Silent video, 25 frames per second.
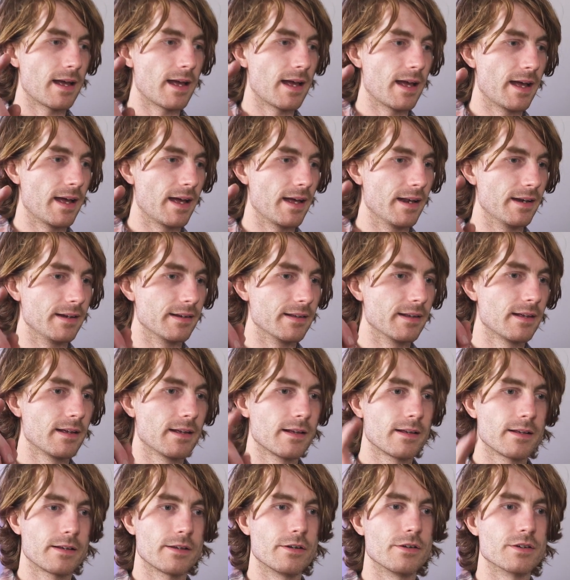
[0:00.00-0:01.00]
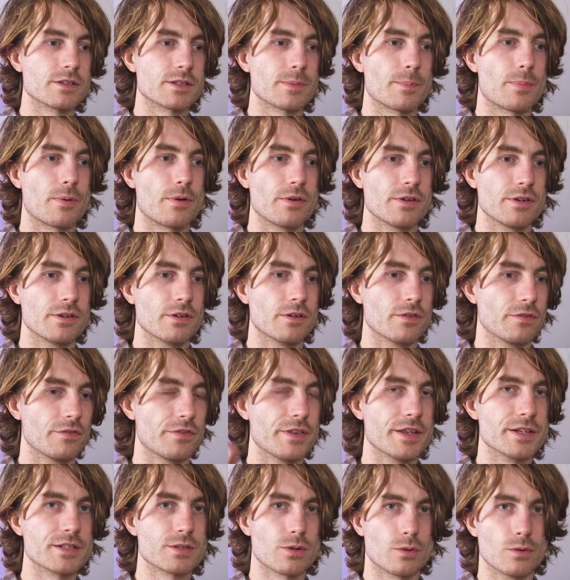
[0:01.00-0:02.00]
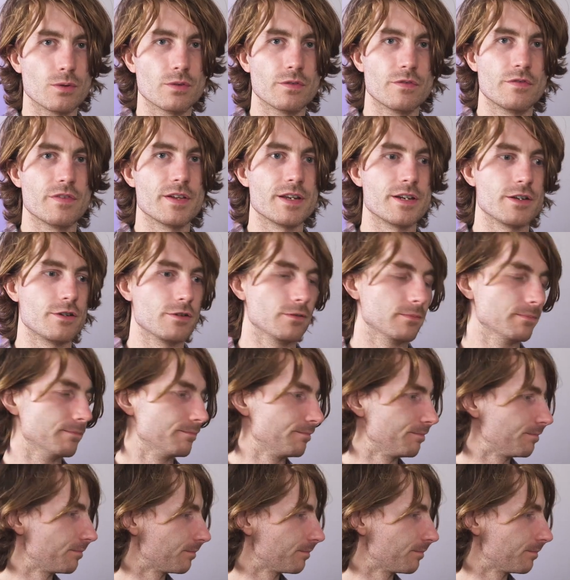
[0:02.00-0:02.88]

And here's the point of this whole video.